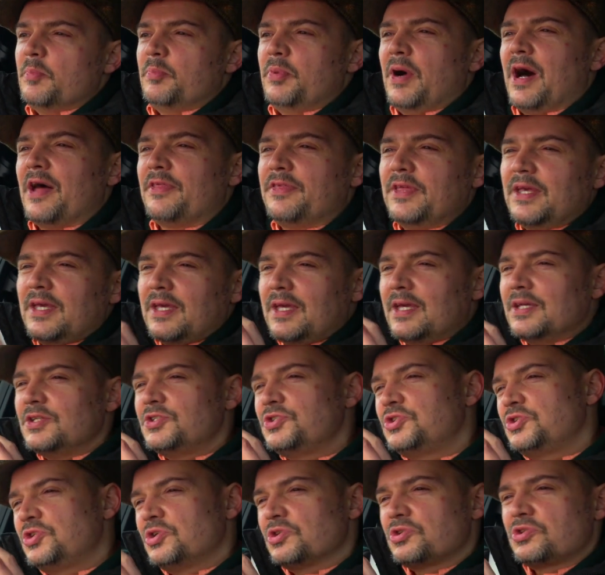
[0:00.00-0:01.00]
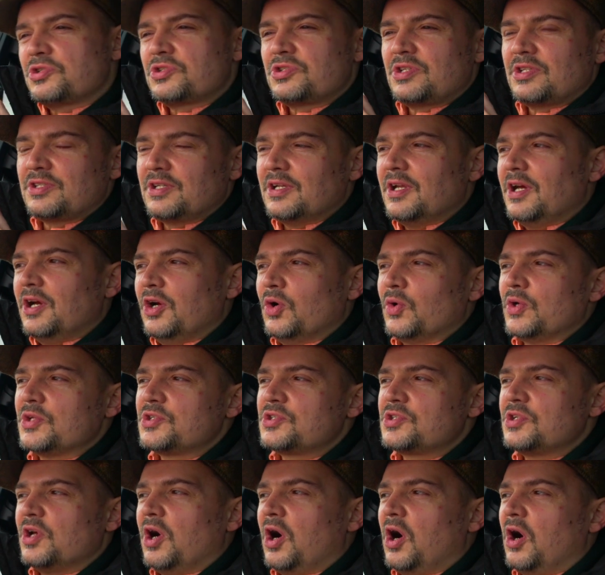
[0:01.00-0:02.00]
But I think it's just I don't know.
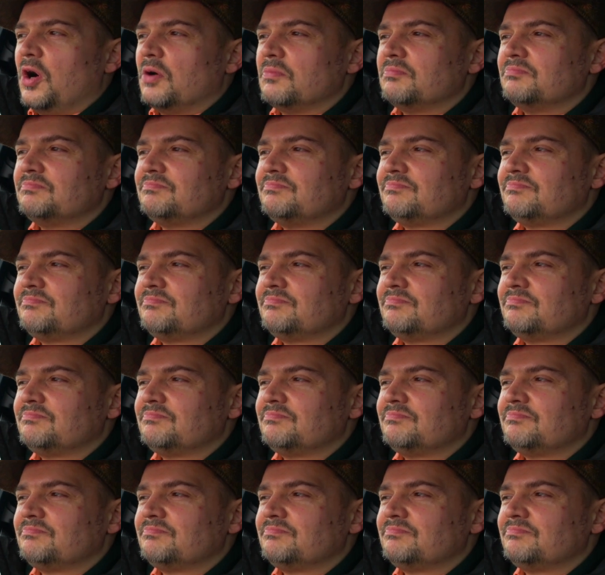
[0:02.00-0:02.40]
It's not